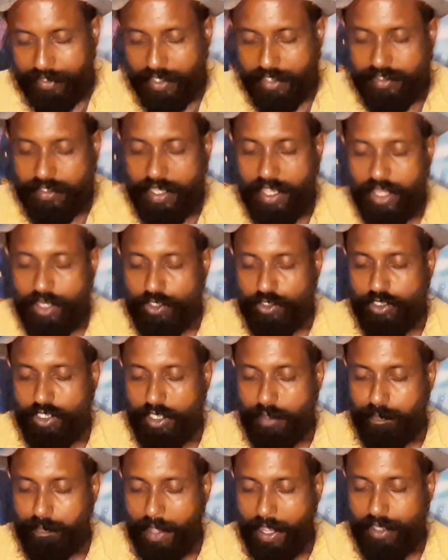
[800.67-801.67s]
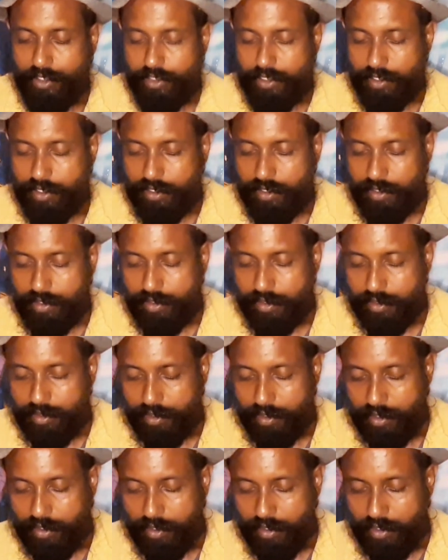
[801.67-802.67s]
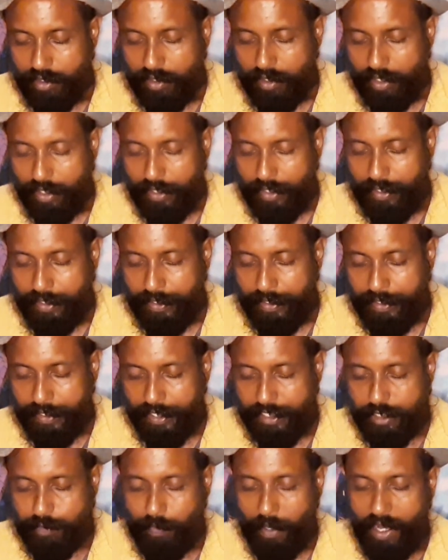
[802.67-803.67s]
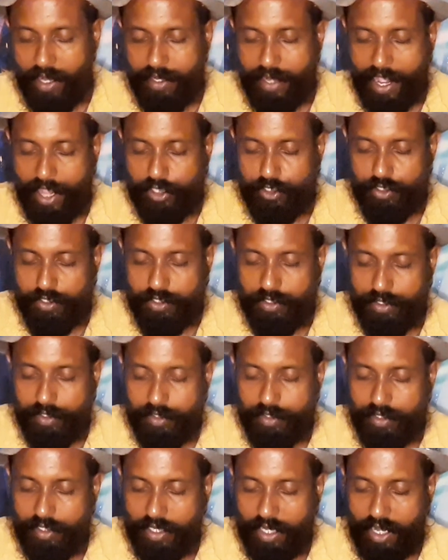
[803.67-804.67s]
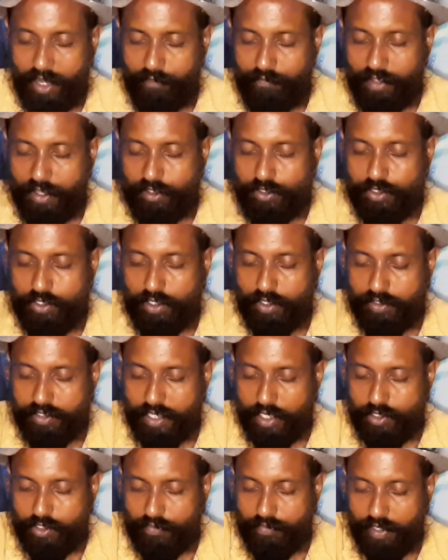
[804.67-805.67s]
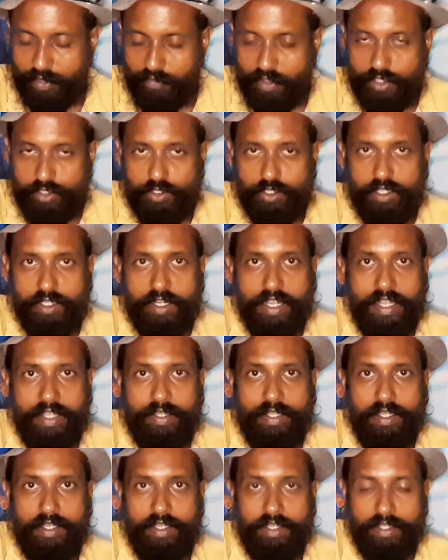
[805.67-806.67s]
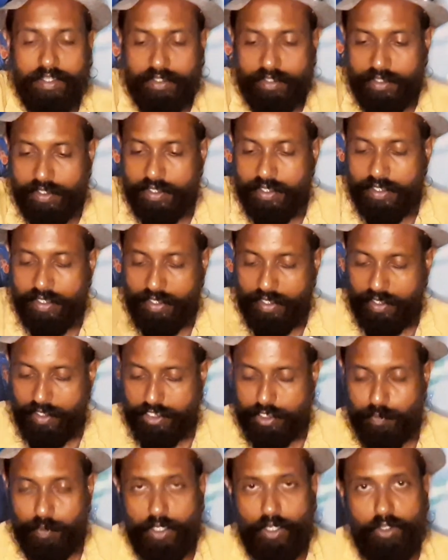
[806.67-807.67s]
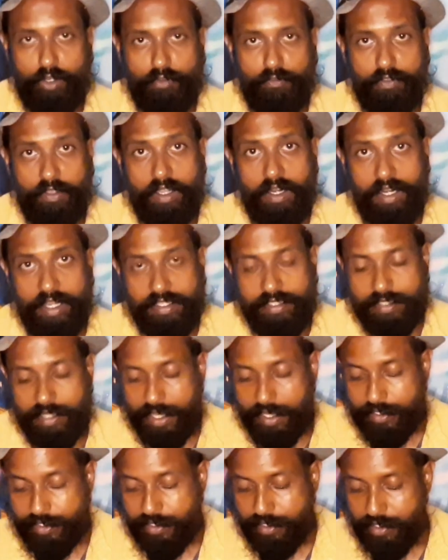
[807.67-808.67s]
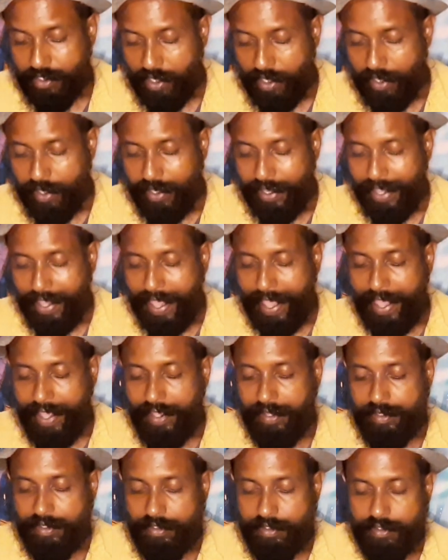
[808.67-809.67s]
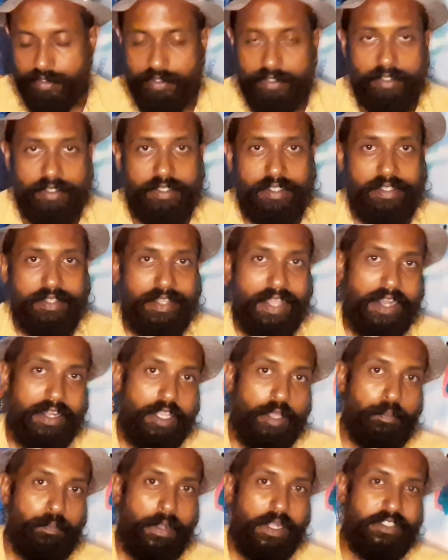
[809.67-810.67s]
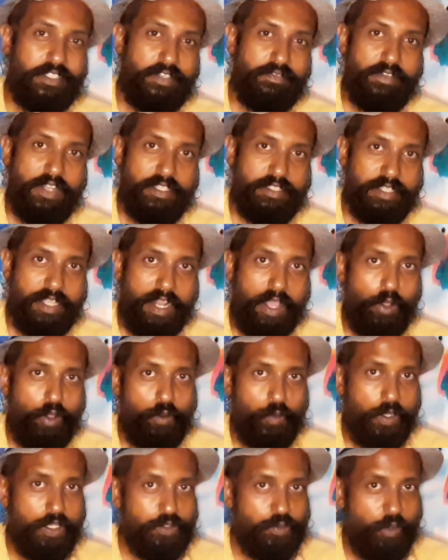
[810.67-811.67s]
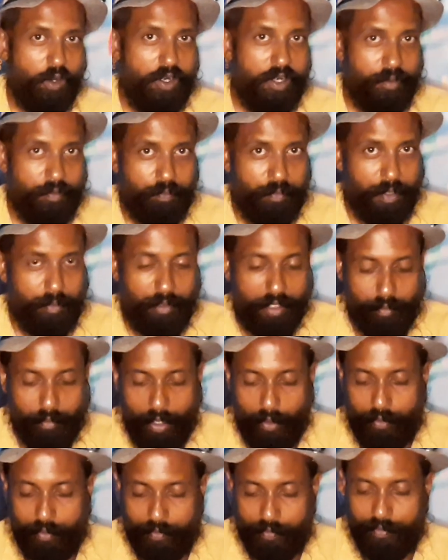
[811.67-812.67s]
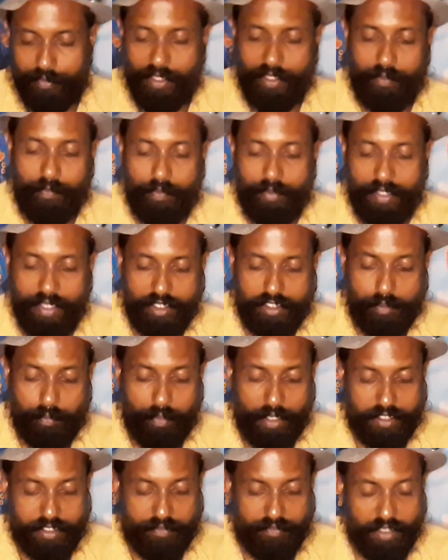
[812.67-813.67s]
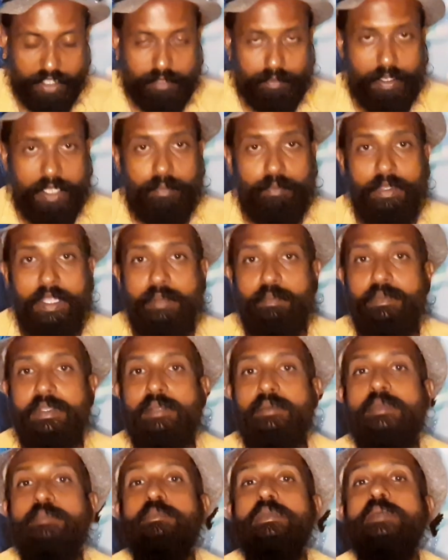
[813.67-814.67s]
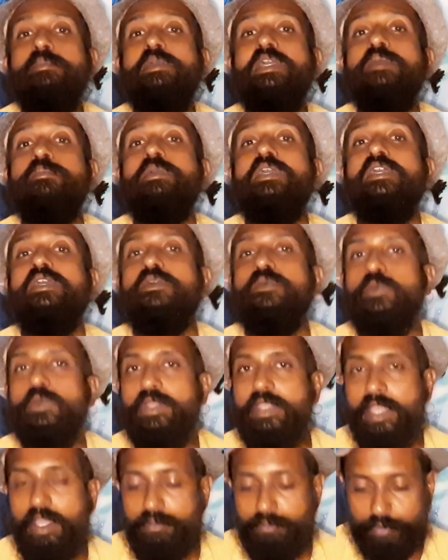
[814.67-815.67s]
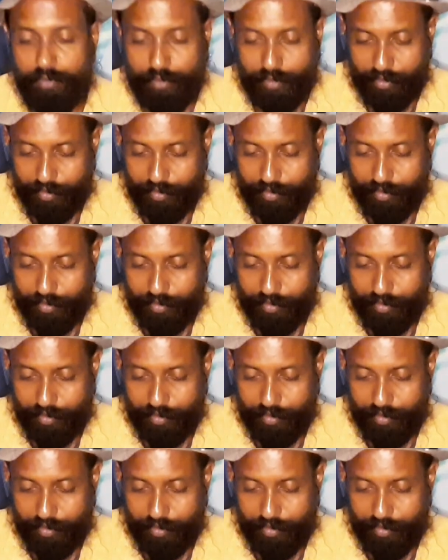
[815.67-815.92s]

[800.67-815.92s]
there's energy, passion, inspired action, adventure, sense of adventure, the spirit of fearlessness, and that impulsiveness that I always warn people about. Like there's impulsiveness, but then be careful.